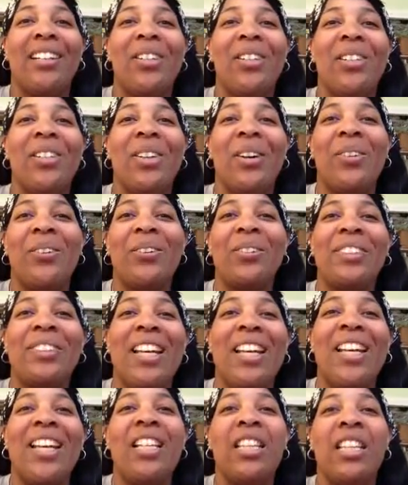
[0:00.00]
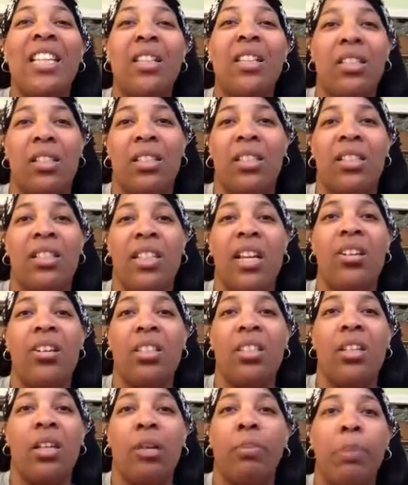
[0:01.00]
So these the
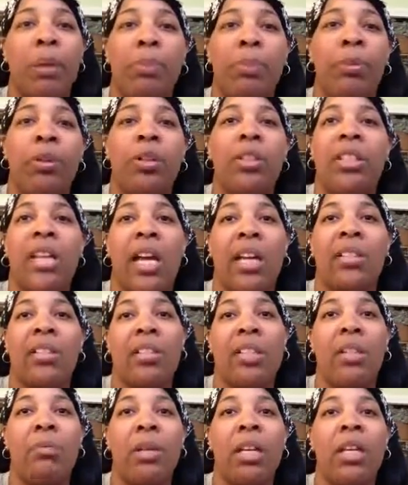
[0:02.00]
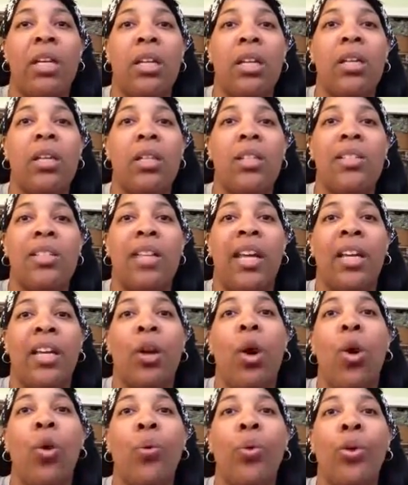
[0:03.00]
sounds you hear people are texting me
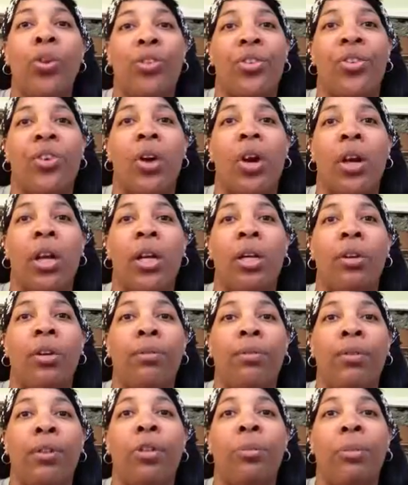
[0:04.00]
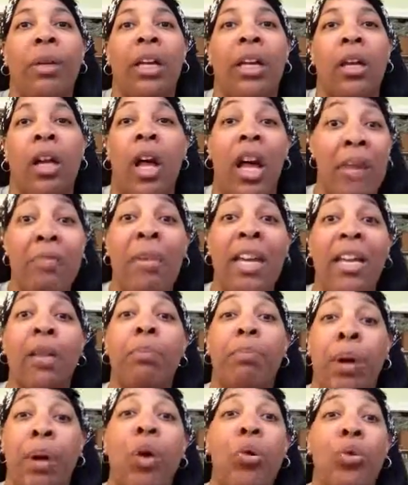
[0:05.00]
saying, "Oh, we're sorry you're filming." I made
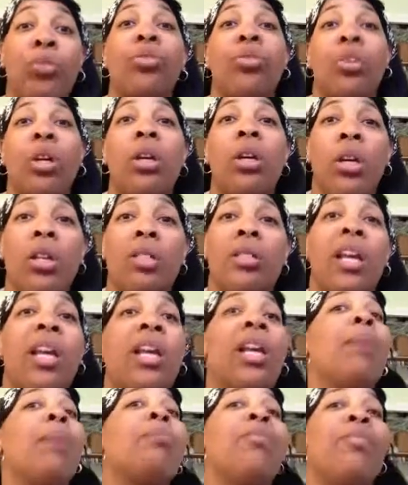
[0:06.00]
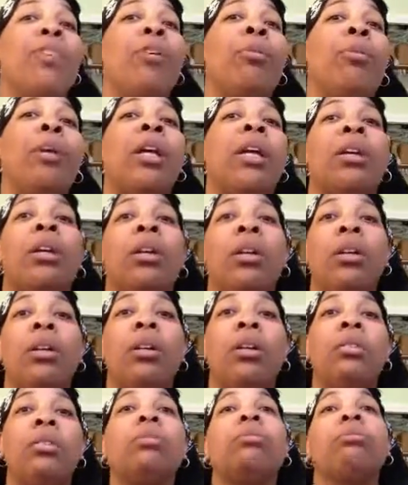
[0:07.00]
a post saying I'm filming.
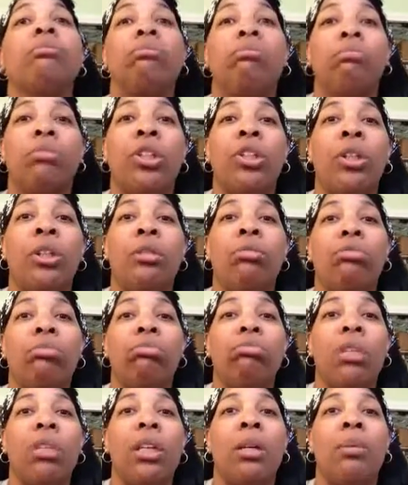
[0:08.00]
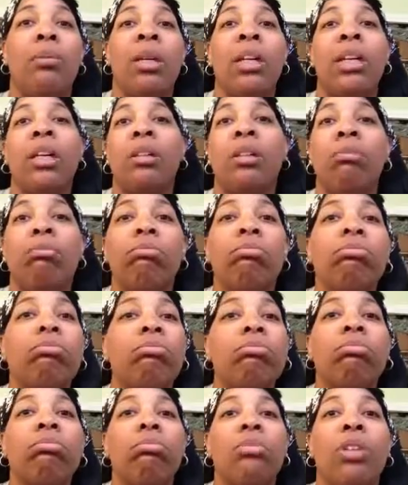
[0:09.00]
You know, give me
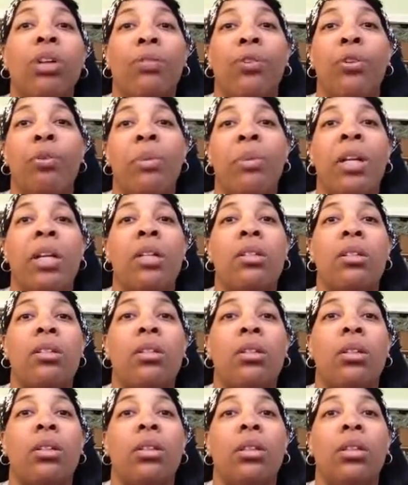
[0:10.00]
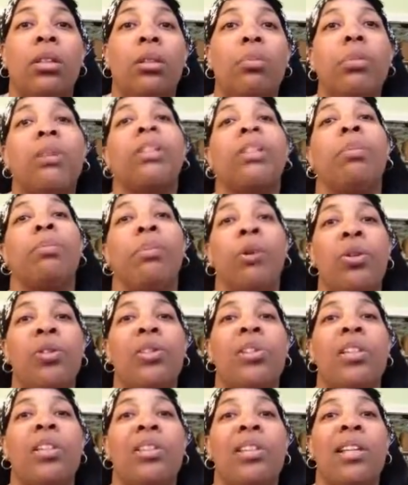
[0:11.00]
a few minutes but they're
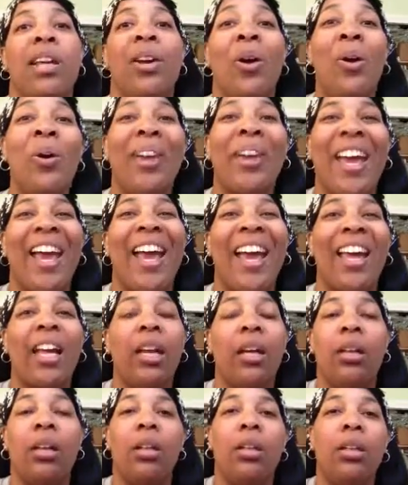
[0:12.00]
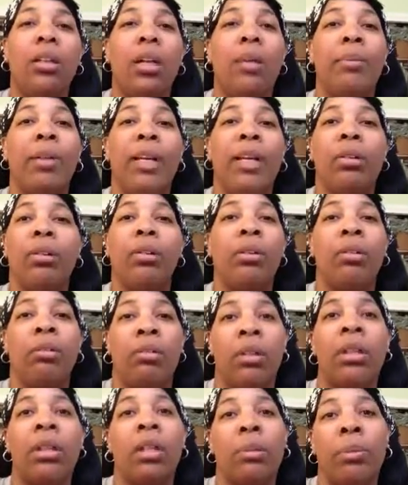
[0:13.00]
posting saying, okay. I'm like,
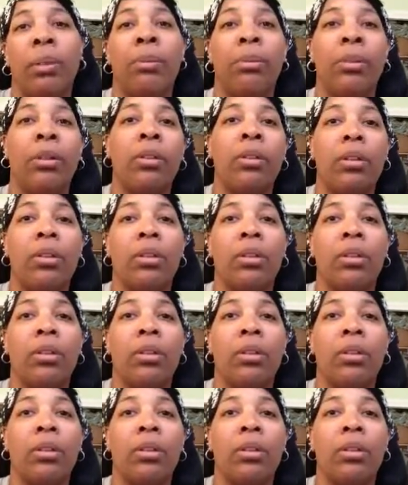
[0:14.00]
really, people?